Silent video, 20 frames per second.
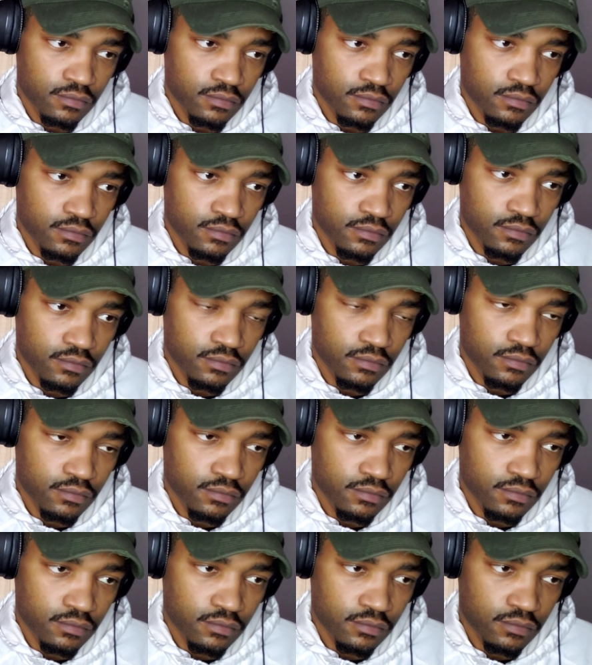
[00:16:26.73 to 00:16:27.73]

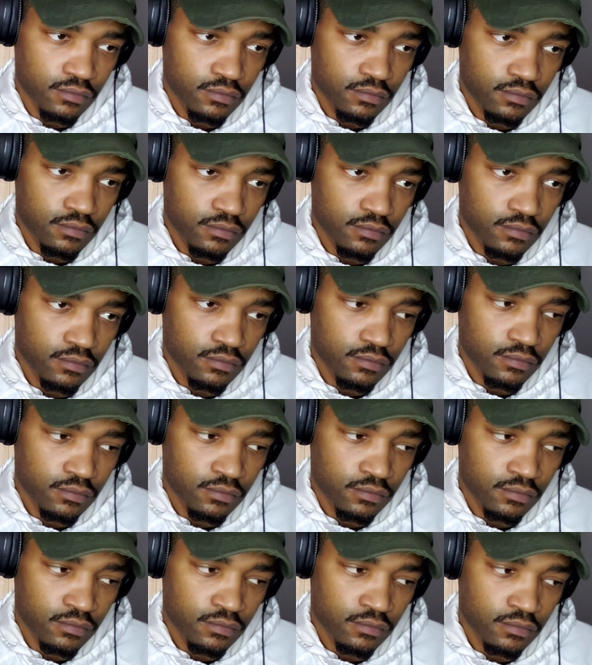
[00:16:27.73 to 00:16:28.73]

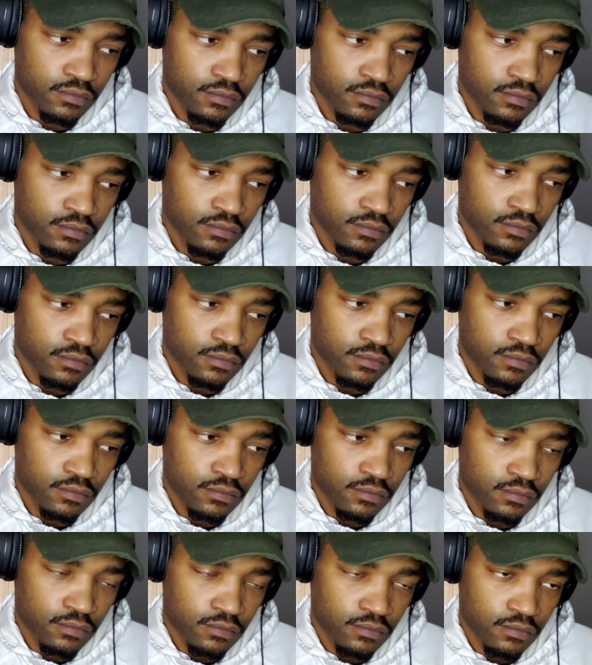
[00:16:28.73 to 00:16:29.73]

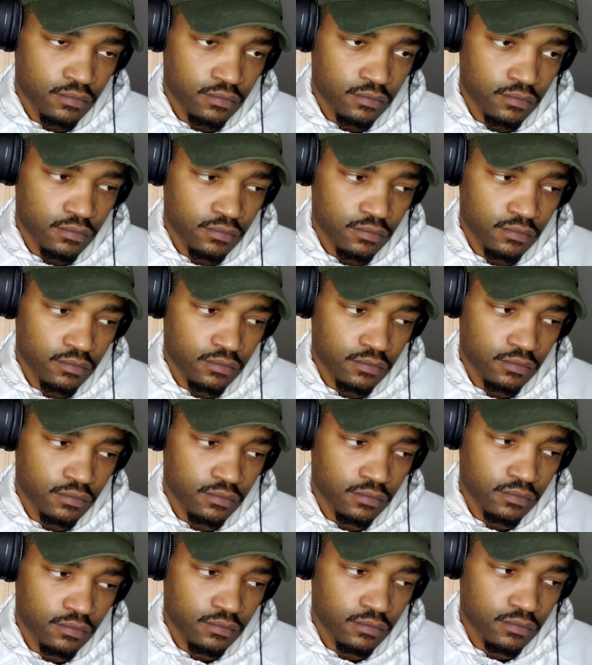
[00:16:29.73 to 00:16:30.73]

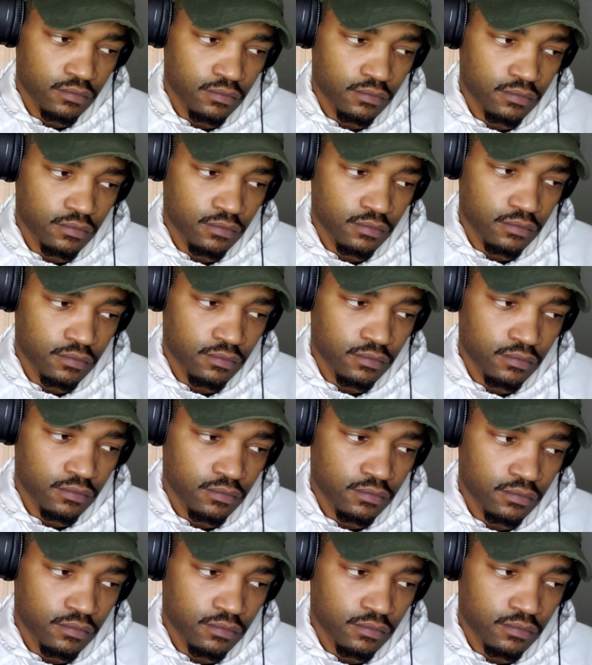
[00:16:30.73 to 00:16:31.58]
The person shown says nothing.